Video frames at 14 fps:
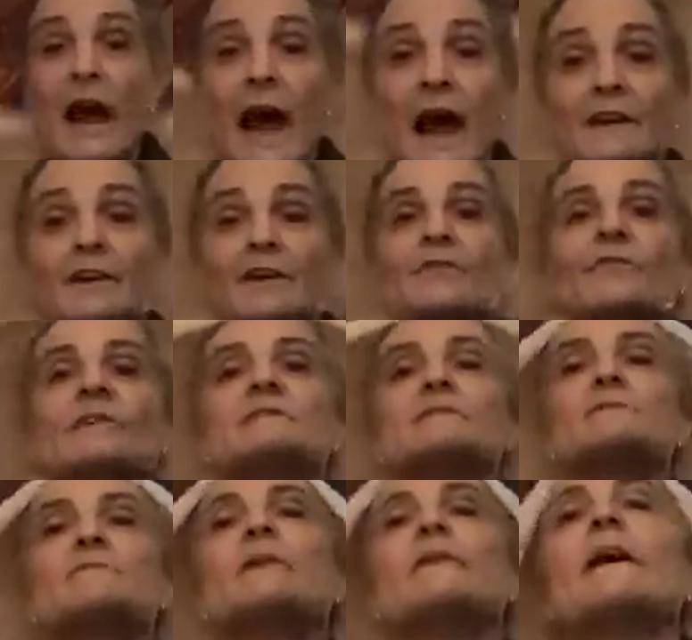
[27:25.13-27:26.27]
had
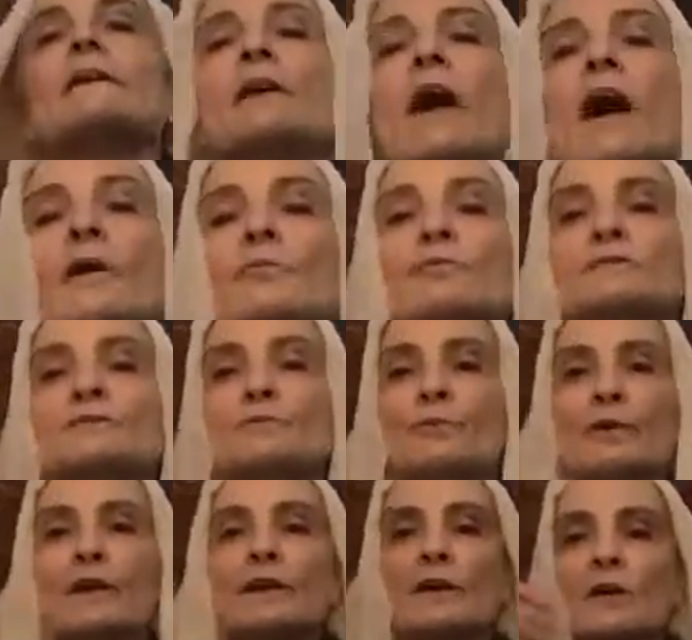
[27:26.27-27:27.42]
convinced me that God was
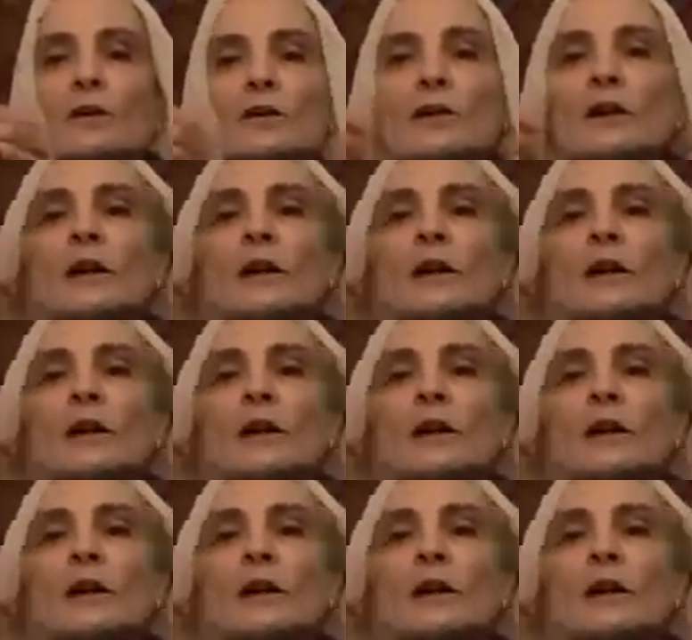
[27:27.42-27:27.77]
real,